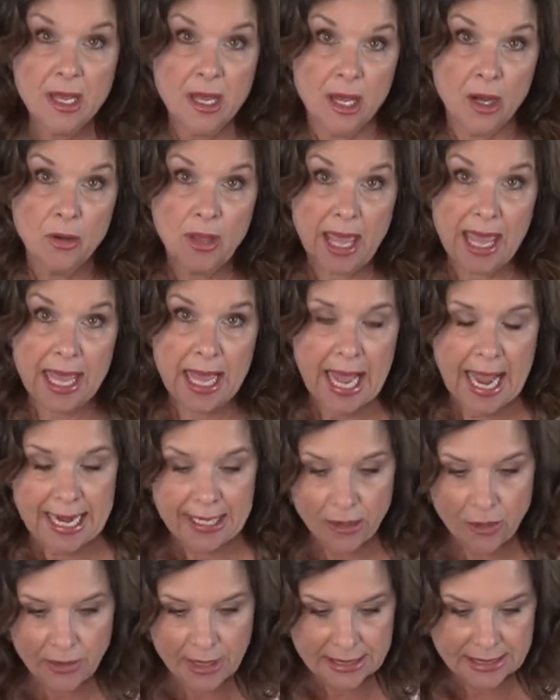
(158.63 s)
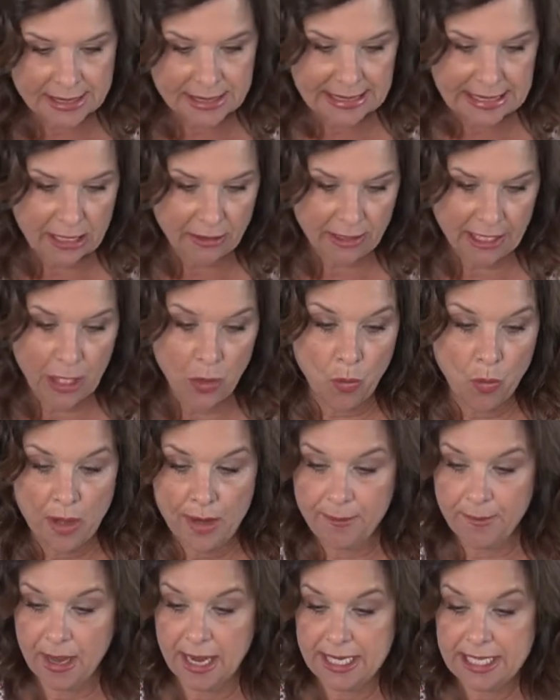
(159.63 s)
Okay, I don't necessarily
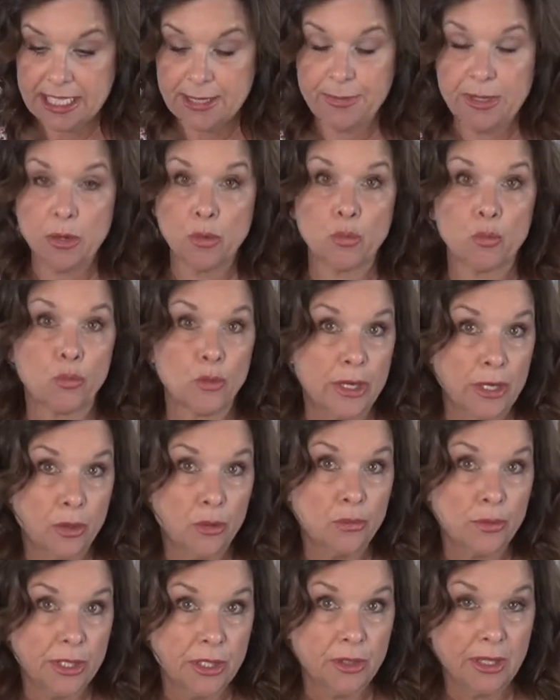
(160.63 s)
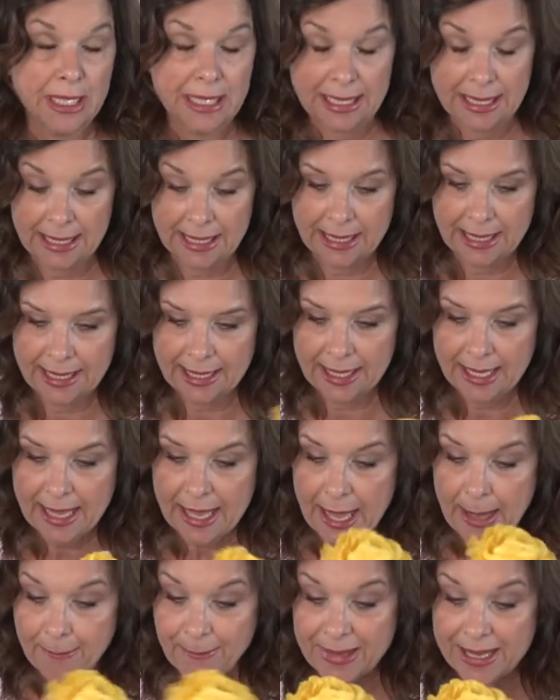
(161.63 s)
want mine to be real high
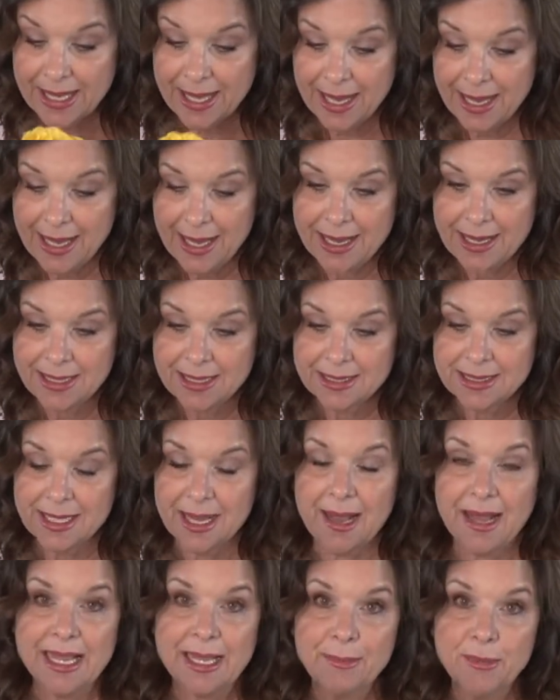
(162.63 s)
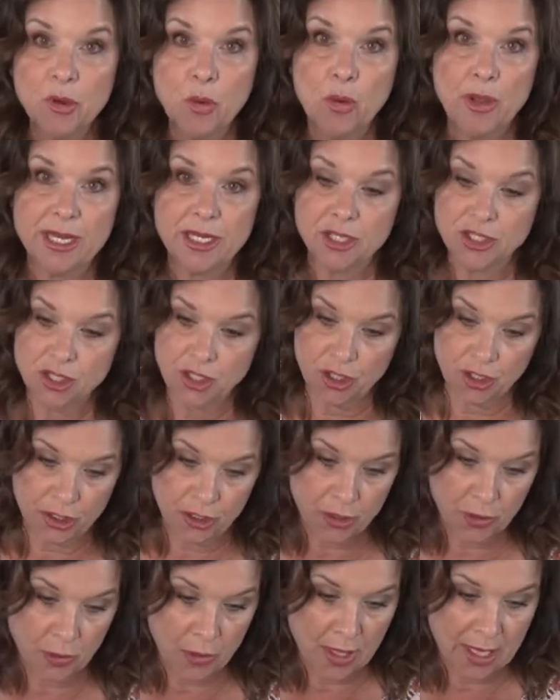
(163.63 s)
because I am going
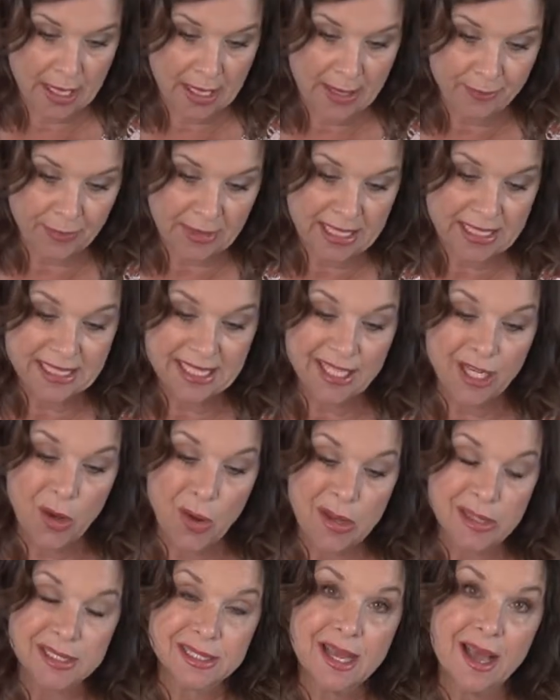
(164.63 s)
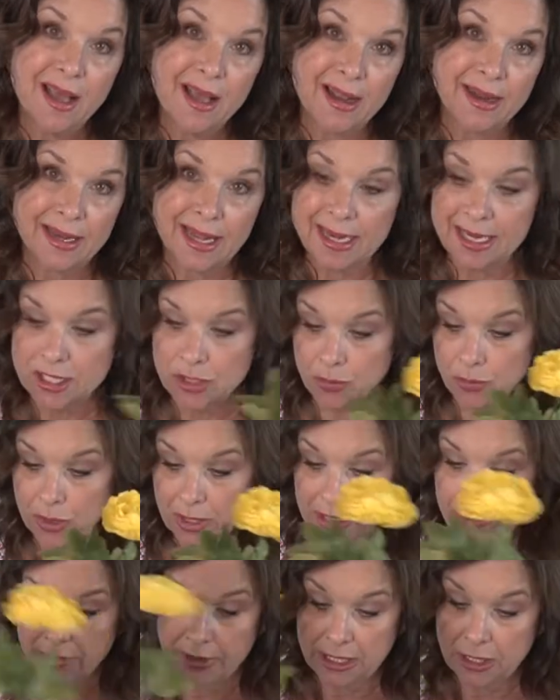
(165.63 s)
to, it's gonna go outside and it's
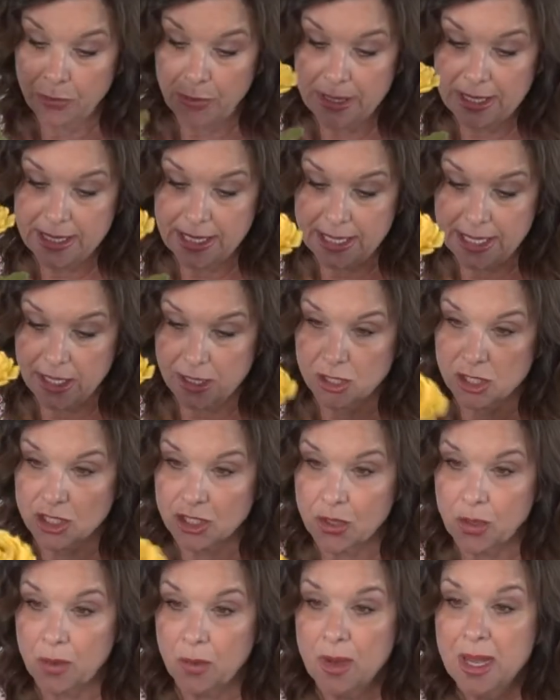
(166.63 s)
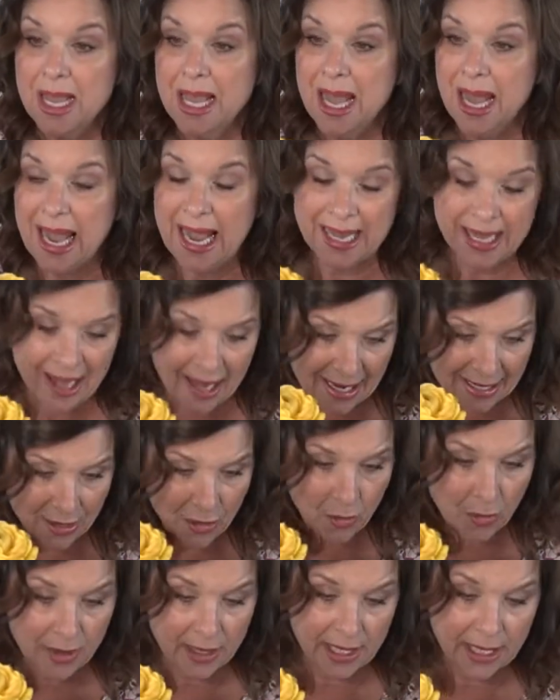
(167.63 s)
really, really windy here. So I kind
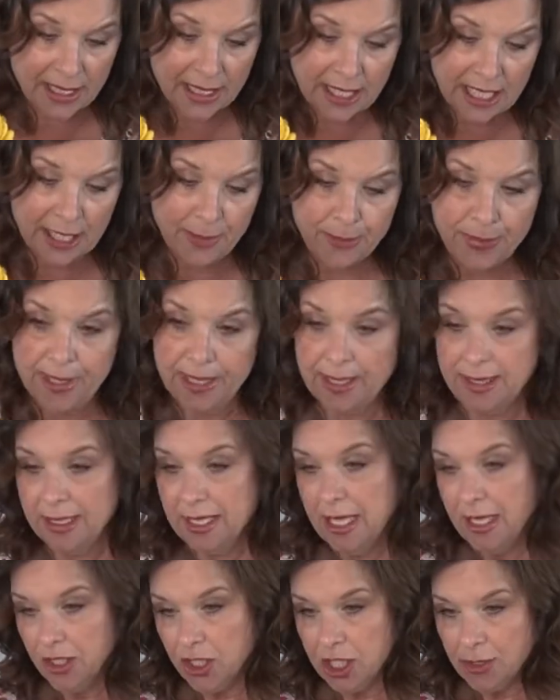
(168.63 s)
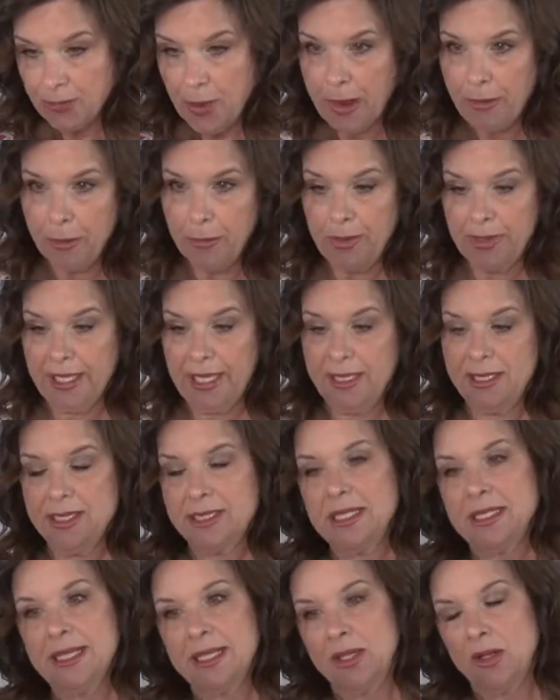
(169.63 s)
of want to keep it probably just
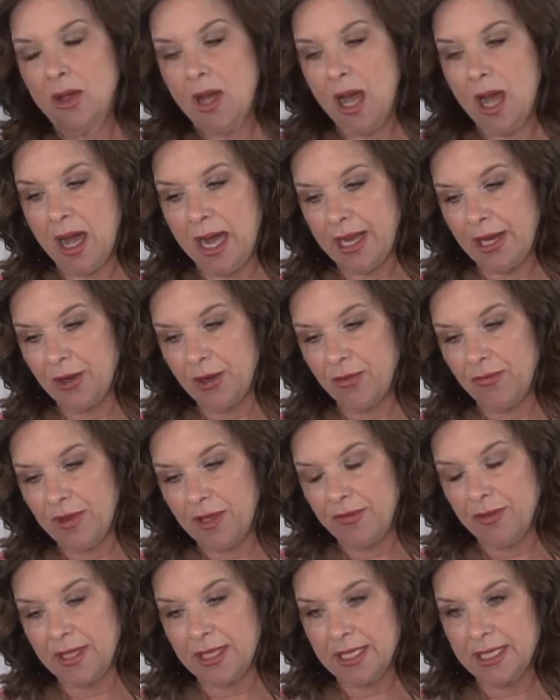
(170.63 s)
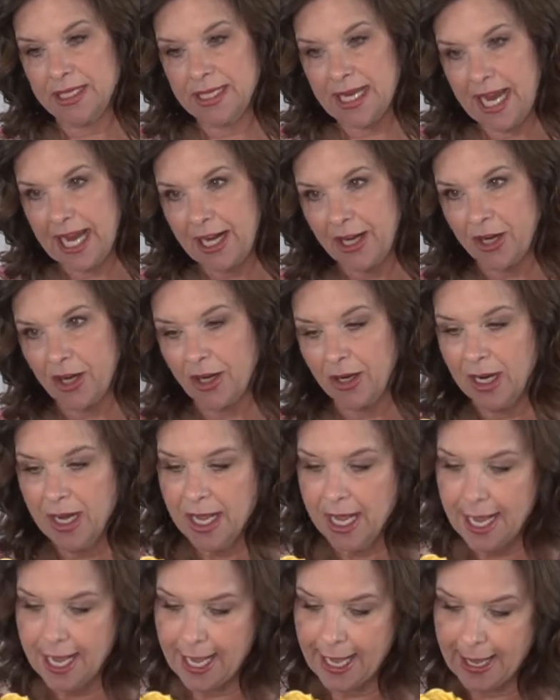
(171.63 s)
a little higher than the container.
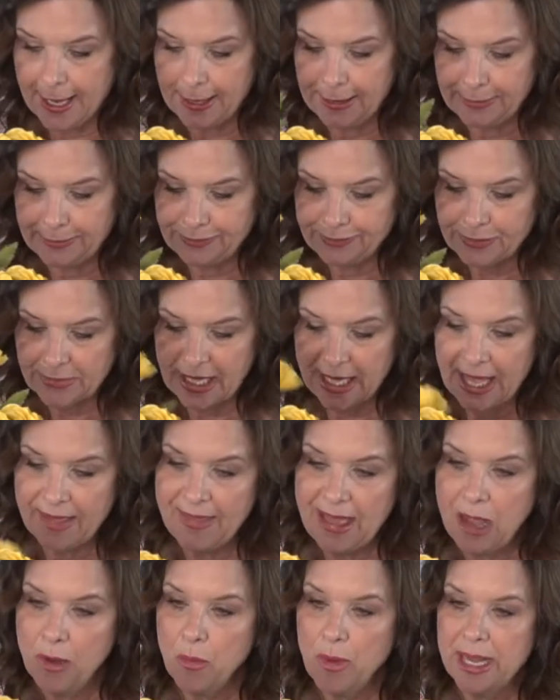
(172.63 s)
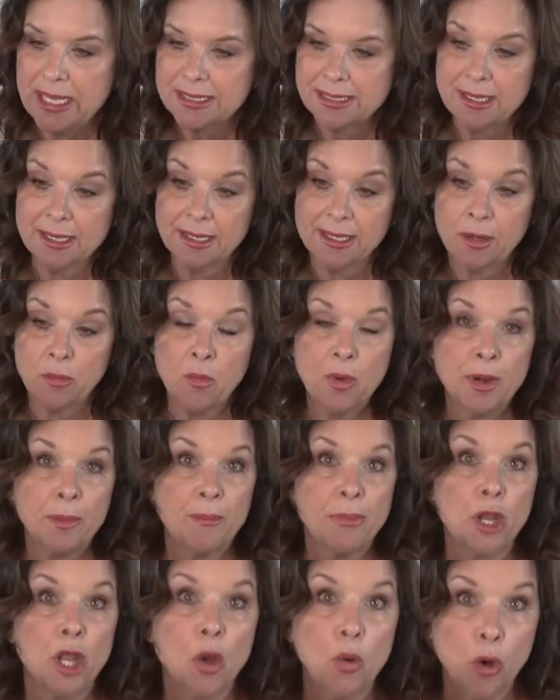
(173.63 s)
And that way it's not gonna want to
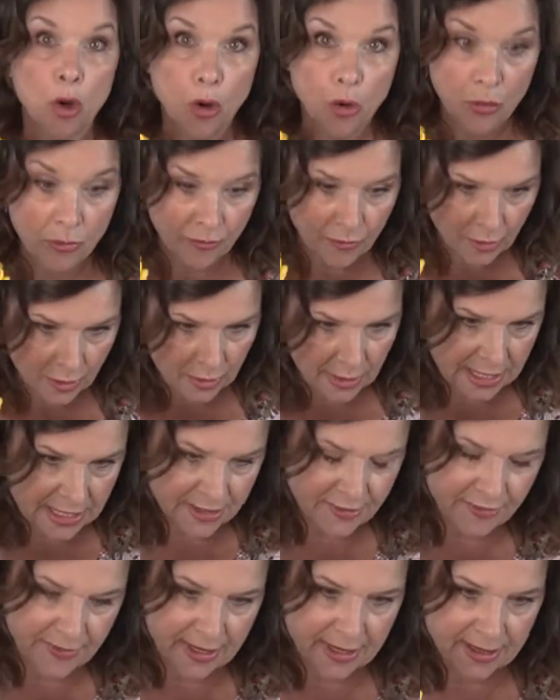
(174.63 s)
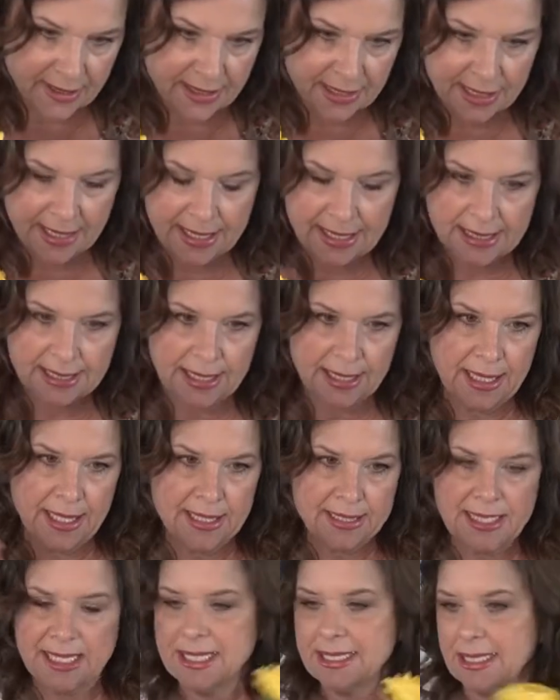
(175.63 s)
blow over as easily
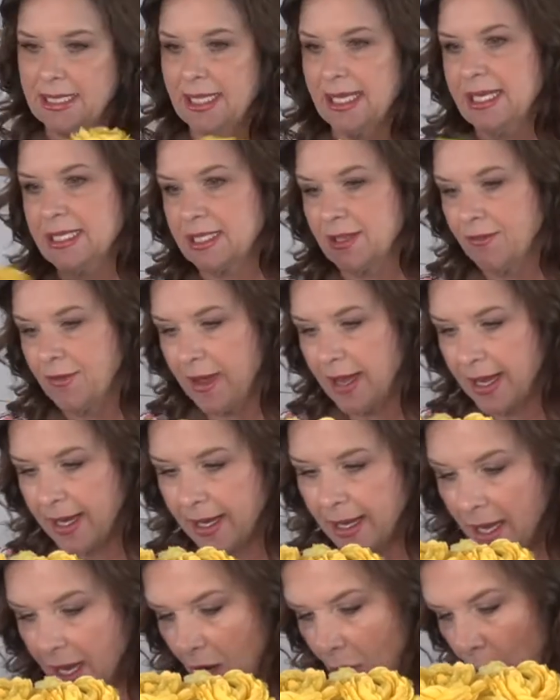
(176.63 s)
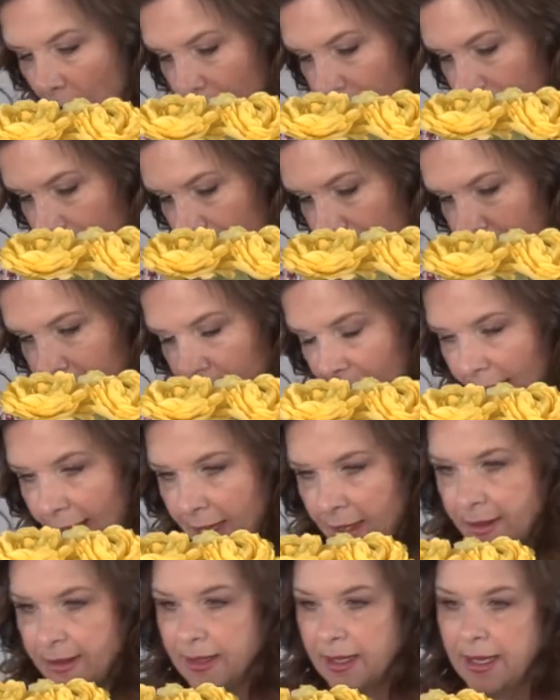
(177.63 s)
as if I went ahead
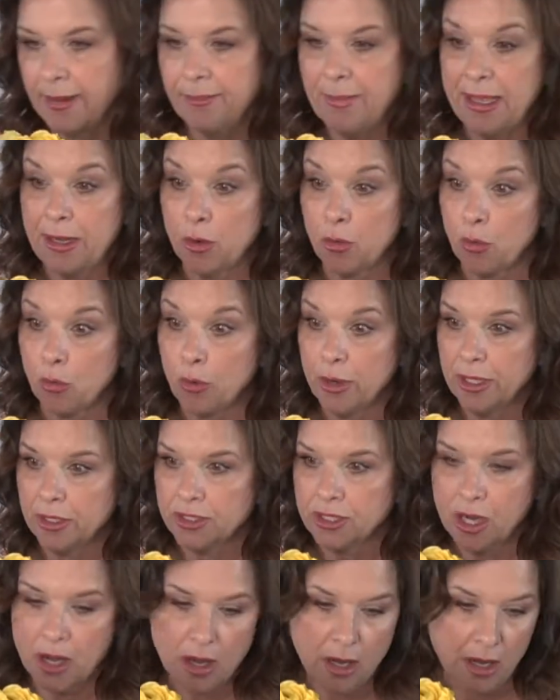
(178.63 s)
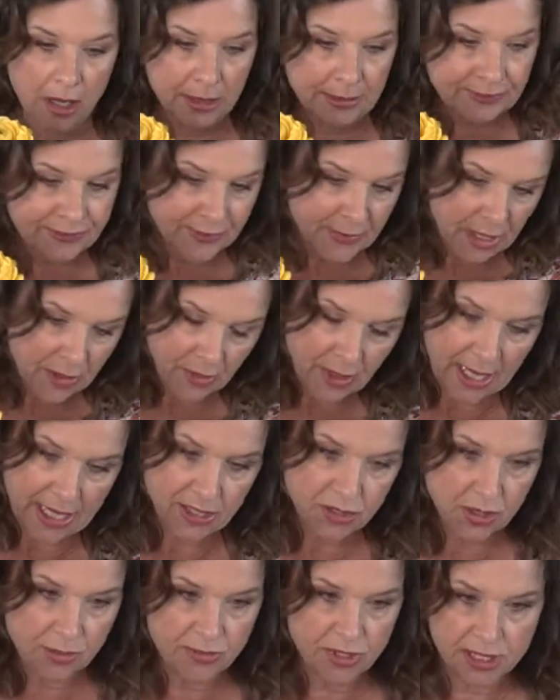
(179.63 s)
and made it real tall. Okay,
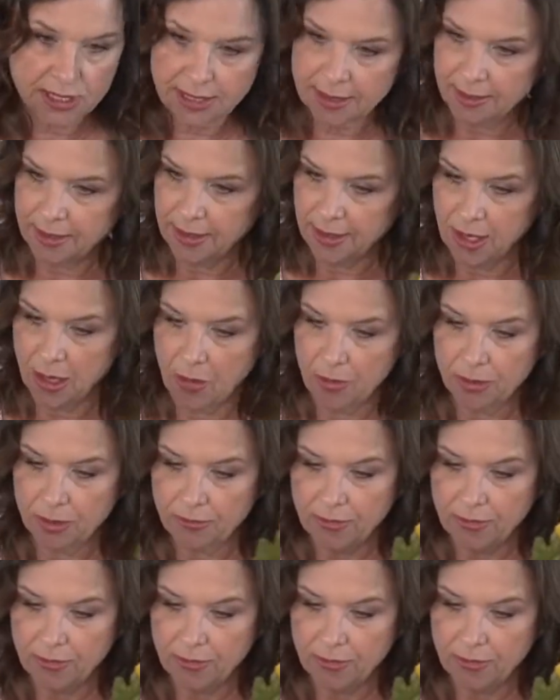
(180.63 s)
so I'm just going